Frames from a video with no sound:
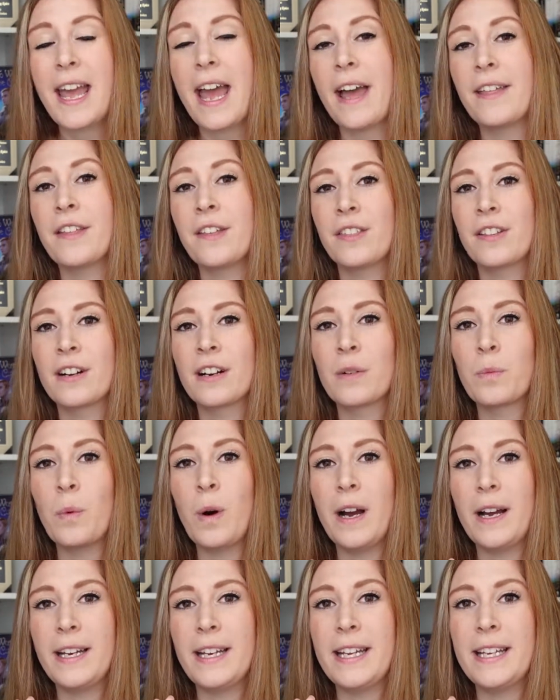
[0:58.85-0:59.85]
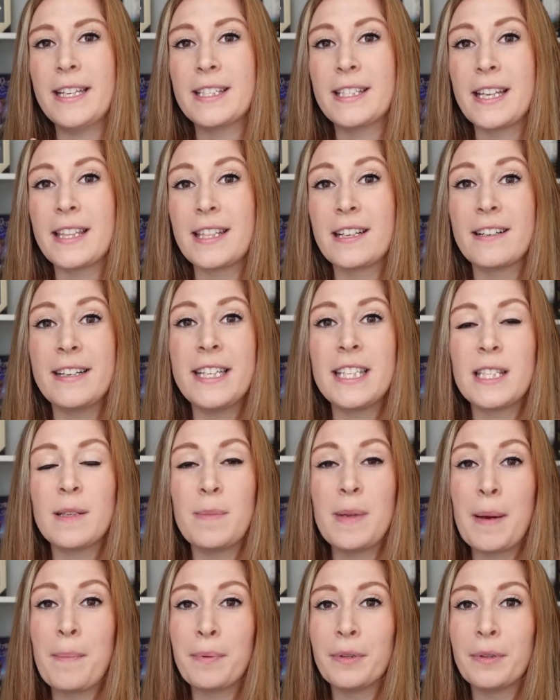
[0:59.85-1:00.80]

And the third one is that there needs to be a